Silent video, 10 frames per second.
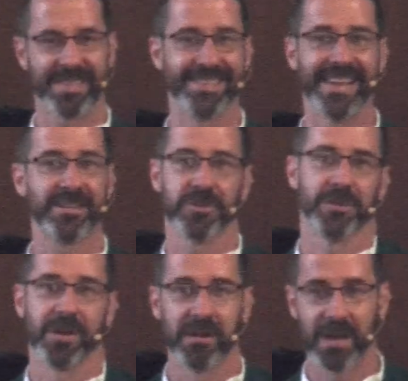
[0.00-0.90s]

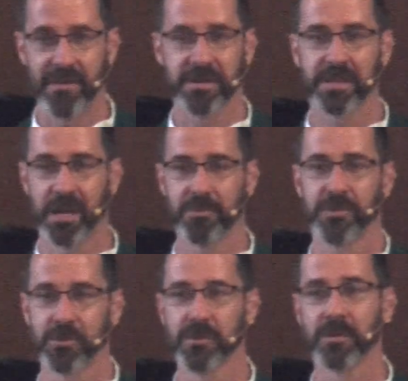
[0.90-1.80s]
nature of having to come
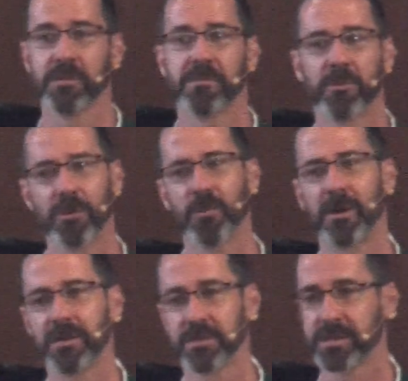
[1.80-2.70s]
through 4
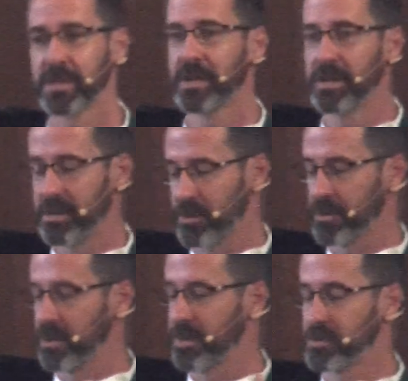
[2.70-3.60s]
walls
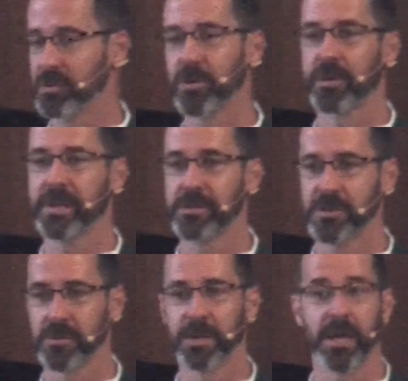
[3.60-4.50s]
or a door
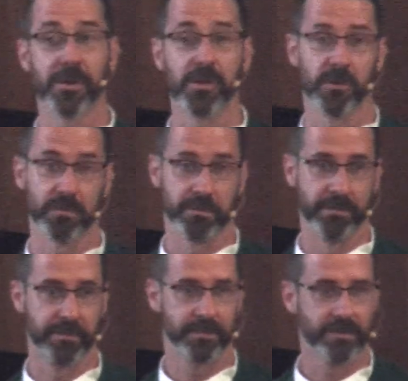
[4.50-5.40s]
into an unknown.
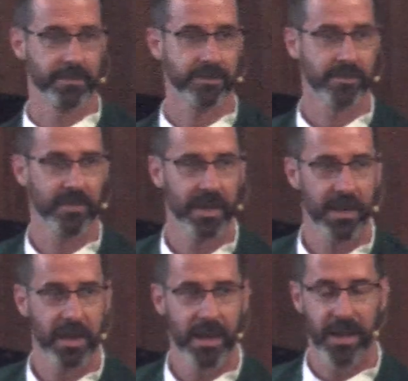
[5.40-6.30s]

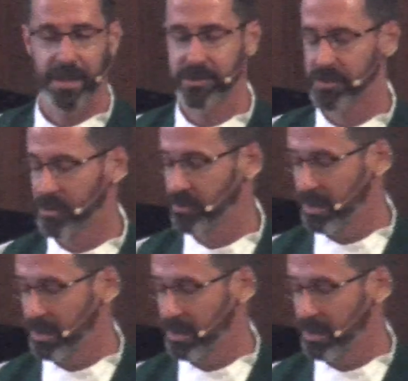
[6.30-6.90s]
And so